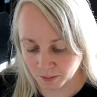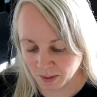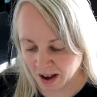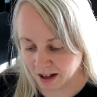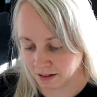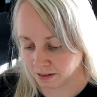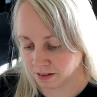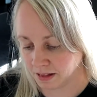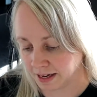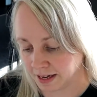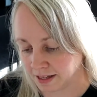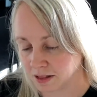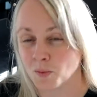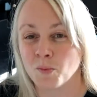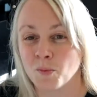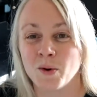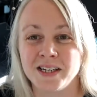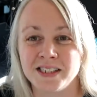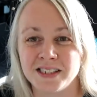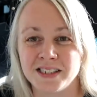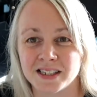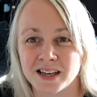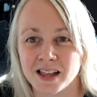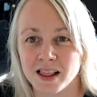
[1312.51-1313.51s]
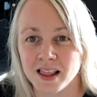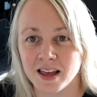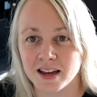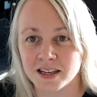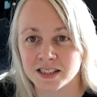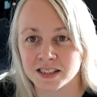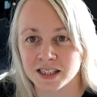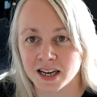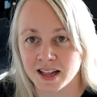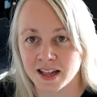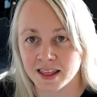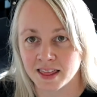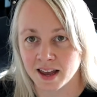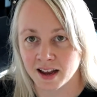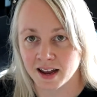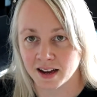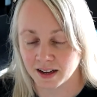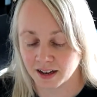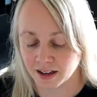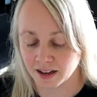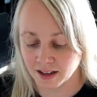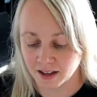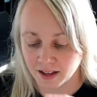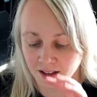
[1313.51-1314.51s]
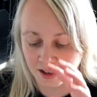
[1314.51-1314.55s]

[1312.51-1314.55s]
well, like the winter collection, I think.